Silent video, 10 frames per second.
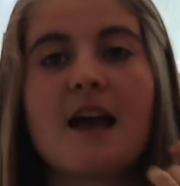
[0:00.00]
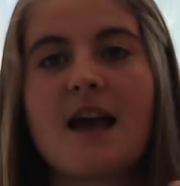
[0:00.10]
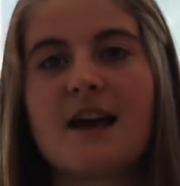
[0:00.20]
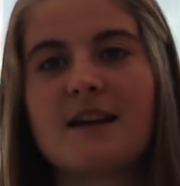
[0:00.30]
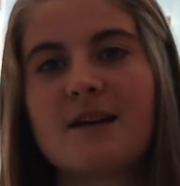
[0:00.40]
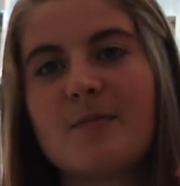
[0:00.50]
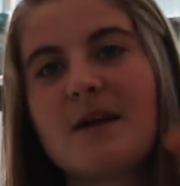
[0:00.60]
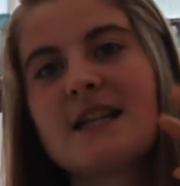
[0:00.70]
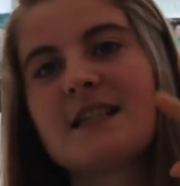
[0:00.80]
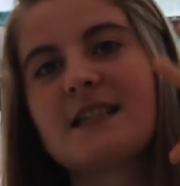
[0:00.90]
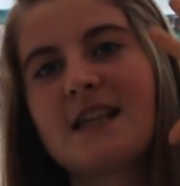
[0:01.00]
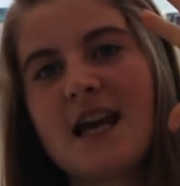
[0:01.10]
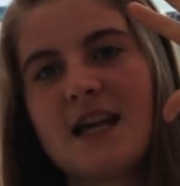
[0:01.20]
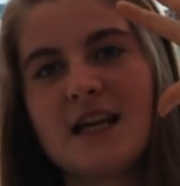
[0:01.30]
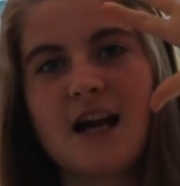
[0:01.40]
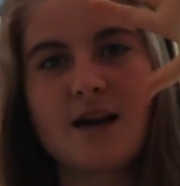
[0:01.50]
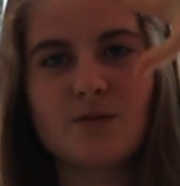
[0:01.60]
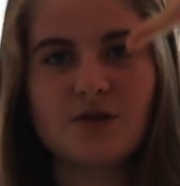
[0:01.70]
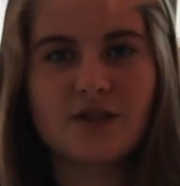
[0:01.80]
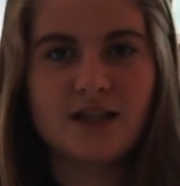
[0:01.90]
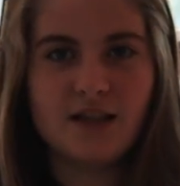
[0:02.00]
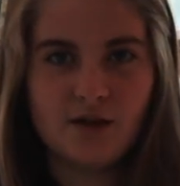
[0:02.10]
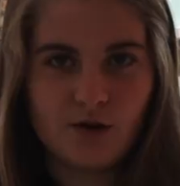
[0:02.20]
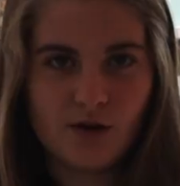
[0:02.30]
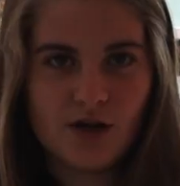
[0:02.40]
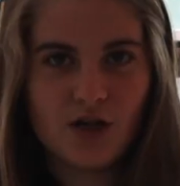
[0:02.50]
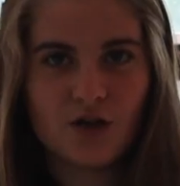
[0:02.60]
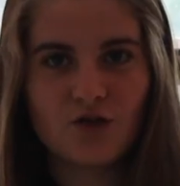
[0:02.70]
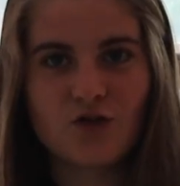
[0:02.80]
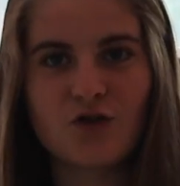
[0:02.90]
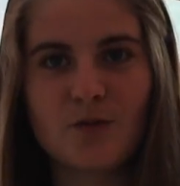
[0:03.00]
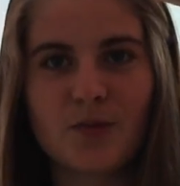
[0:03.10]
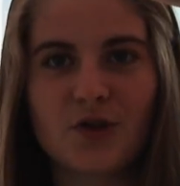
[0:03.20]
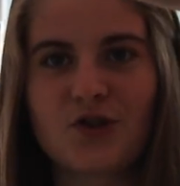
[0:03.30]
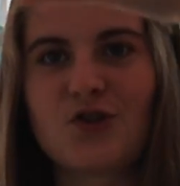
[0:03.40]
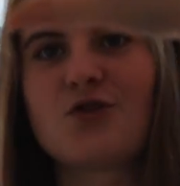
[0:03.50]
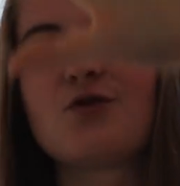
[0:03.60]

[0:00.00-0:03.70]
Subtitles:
an amazing day, and I will see you super soon.